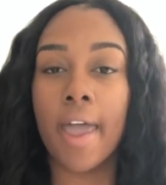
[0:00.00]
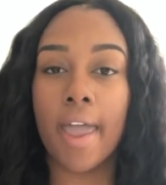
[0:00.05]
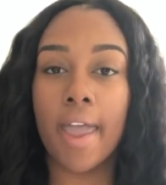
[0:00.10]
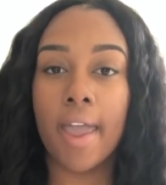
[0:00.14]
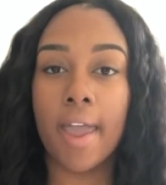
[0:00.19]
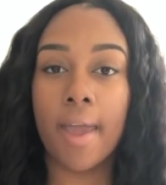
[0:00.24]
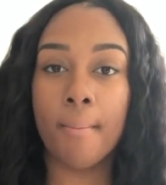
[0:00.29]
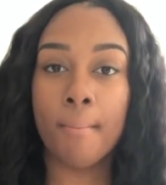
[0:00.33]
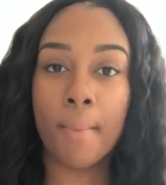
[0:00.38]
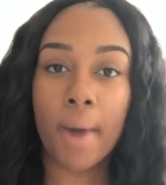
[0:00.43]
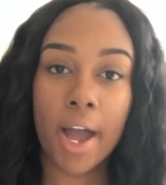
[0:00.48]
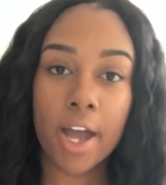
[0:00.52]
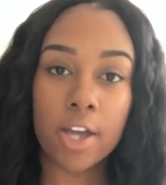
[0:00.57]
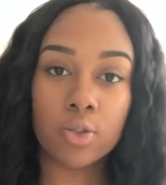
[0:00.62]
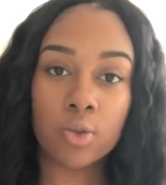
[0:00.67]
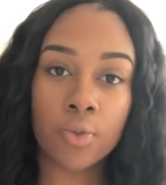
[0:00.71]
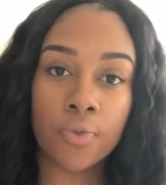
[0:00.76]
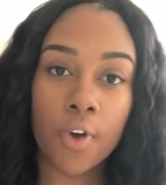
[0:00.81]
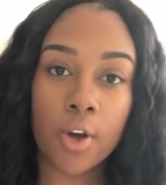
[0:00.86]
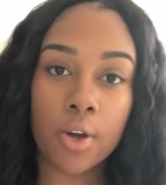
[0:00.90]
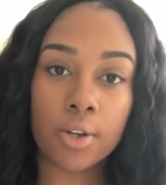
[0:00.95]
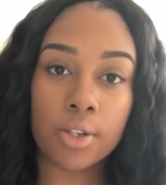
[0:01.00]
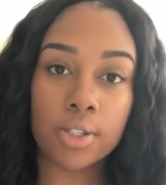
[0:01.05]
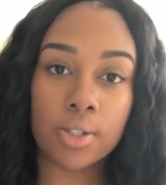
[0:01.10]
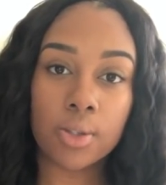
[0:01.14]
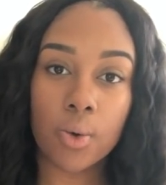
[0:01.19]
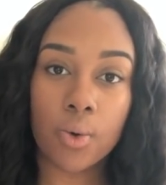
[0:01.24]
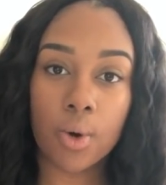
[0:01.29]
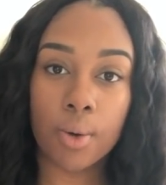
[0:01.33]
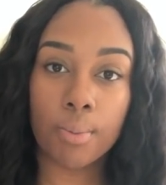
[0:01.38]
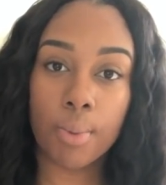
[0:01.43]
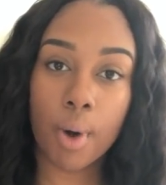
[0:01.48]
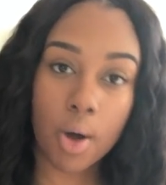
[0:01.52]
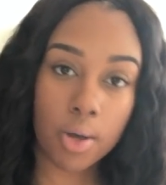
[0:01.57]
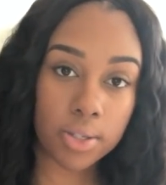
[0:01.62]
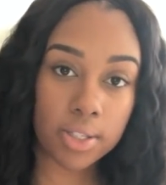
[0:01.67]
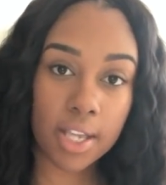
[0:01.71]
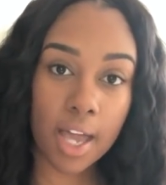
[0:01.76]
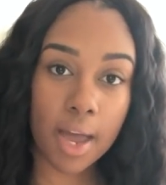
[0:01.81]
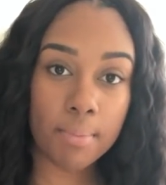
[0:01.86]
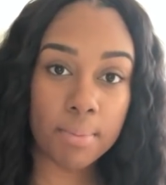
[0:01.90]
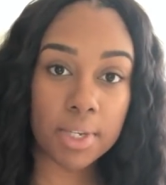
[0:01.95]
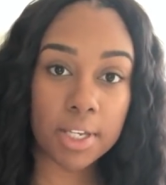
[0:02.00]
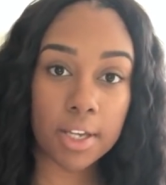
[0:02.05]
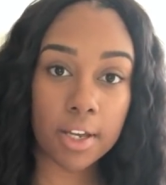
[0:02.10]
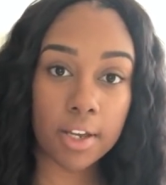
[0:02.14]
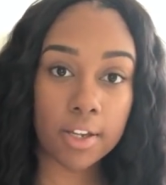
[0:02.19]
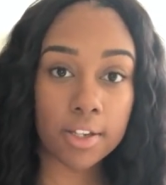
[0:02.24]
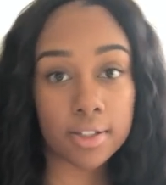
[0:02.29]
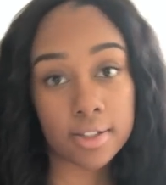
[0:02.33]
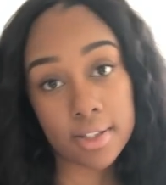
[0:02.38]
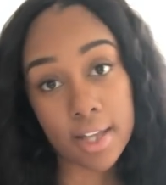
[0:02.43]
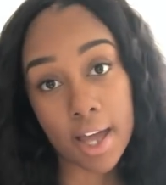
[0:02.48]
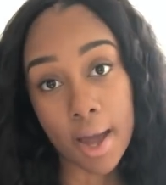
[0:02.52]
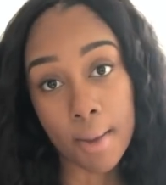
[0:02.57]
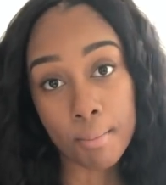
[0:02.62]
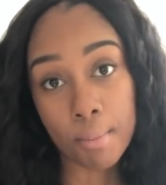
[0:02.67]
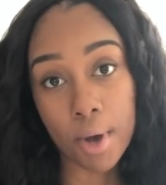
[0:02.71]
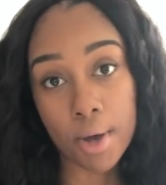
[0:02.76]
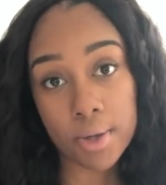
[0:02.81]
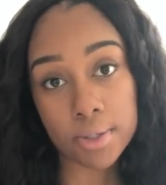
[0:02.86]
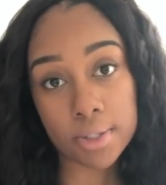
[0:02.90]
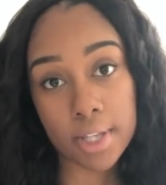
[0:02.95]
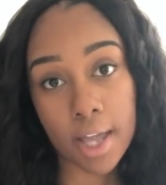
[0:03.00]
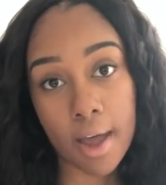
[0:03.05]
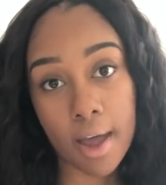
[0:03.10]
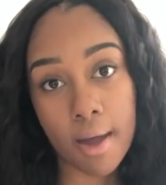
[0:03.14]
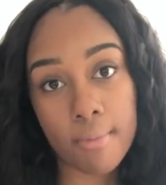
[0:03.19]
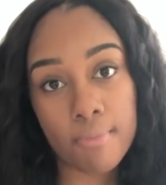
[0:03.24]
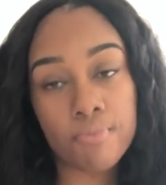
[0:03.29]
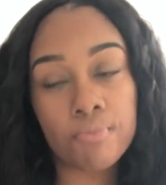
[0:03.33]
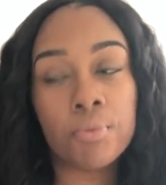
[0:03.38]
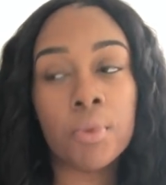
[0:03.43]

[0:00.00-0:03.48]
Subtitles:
And mine will focus on post-op because I'm post-op.